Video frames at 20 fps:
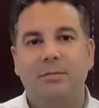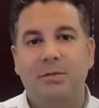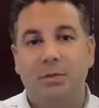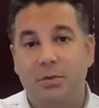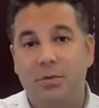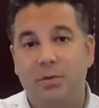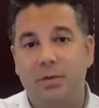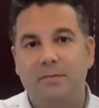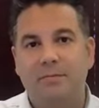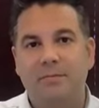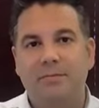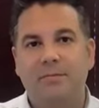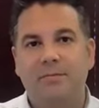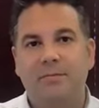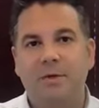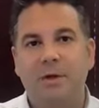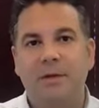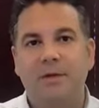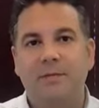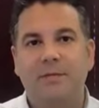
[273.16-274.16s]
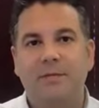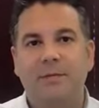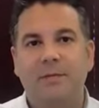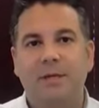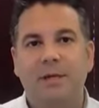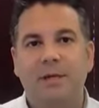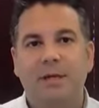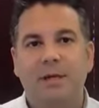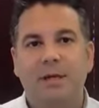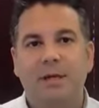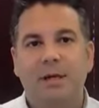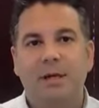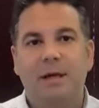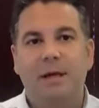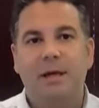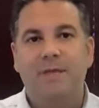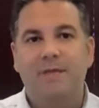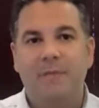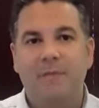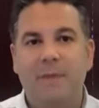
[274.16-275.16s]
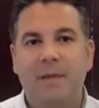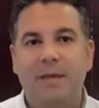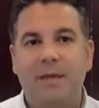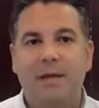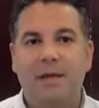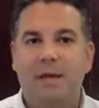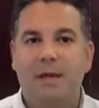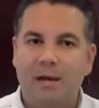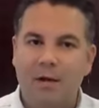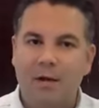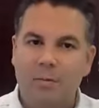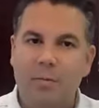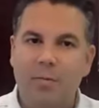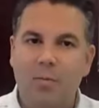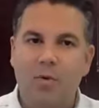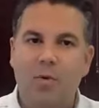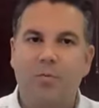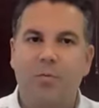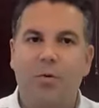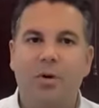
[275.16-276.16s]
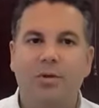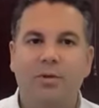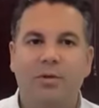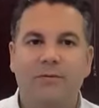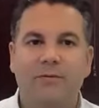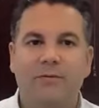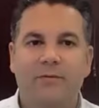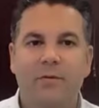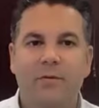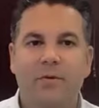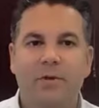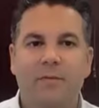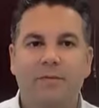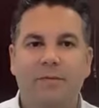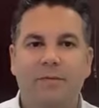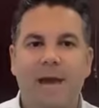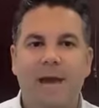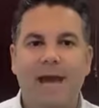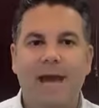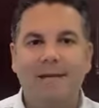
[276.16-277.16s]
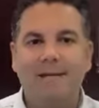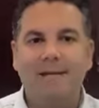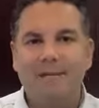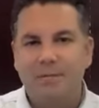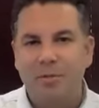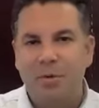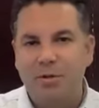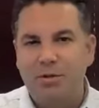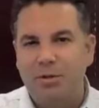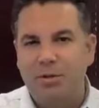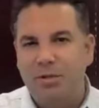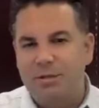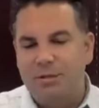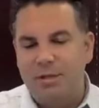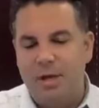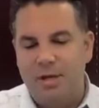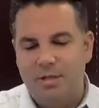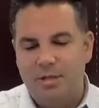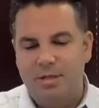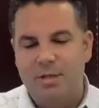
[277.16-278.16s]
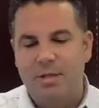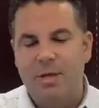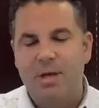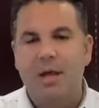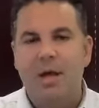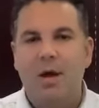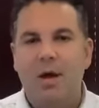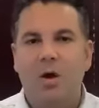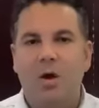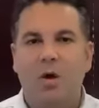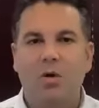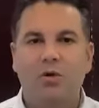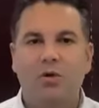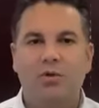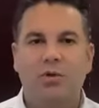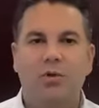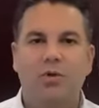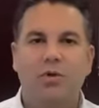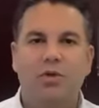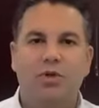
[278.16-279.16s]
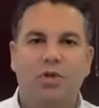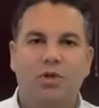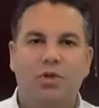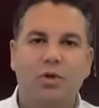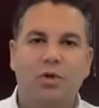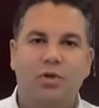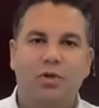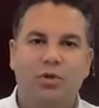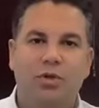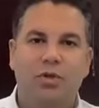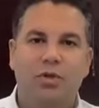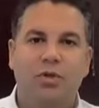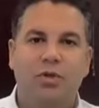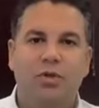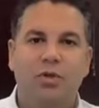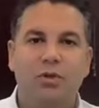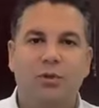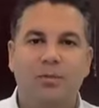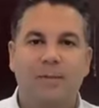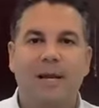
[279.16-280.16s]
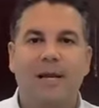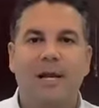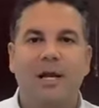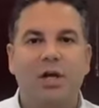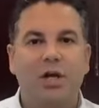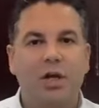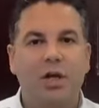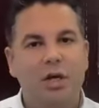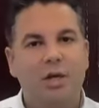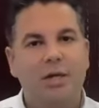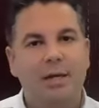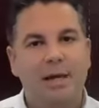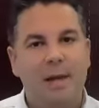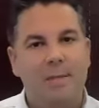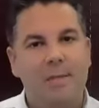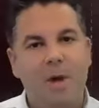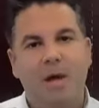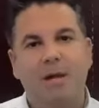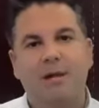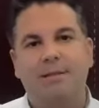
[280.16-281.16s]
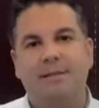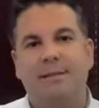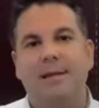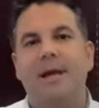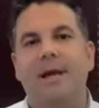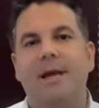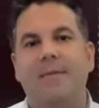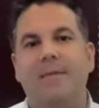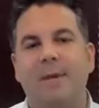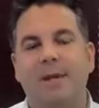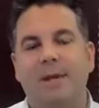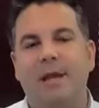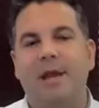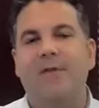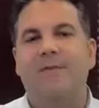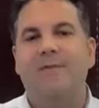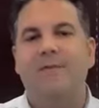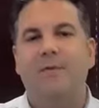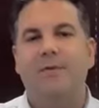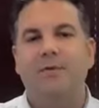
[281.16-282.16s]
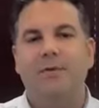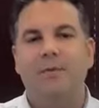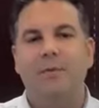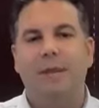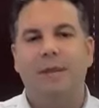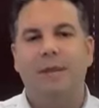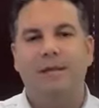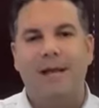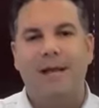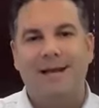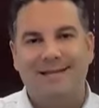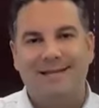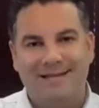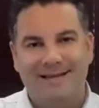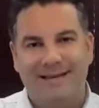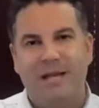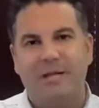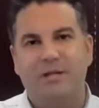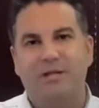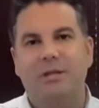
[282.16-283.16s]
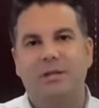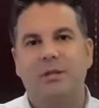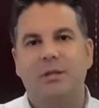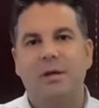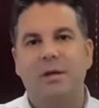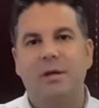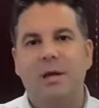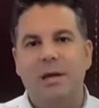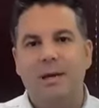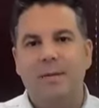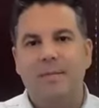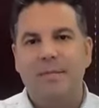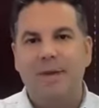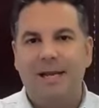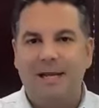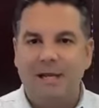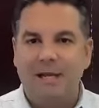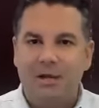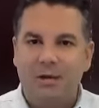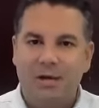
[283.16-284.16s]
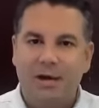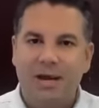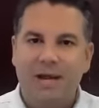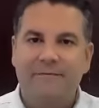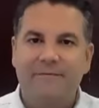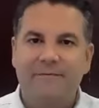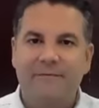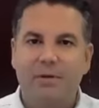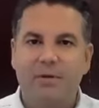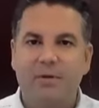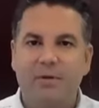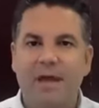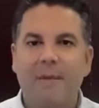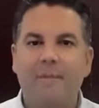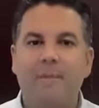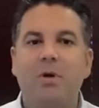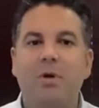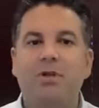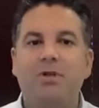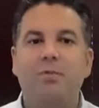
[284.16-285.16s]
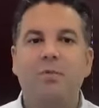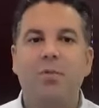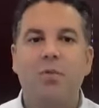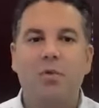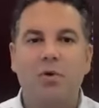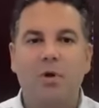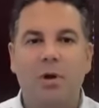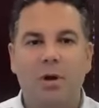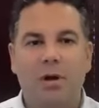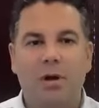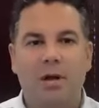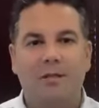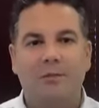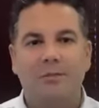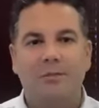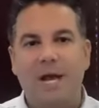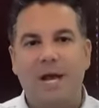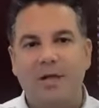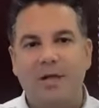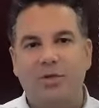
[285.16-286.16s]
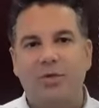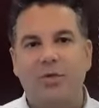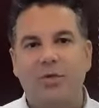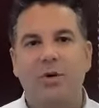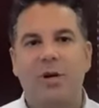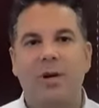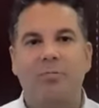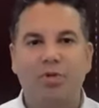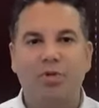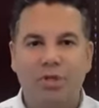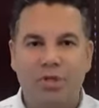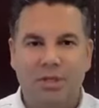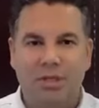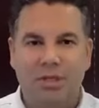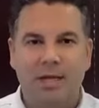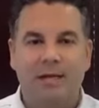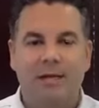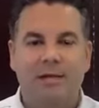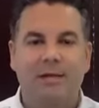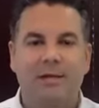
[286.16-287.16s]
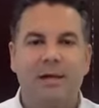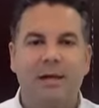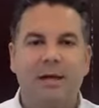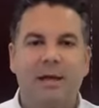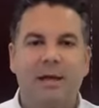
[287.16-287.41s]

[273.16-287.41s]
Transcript: to them, right? Uh, if you make it a little bit more personal for them. Adding this personal touch also shows your you spend a good amount of time and effort to make that selection, making your client feel that much more uh, special, appreciated,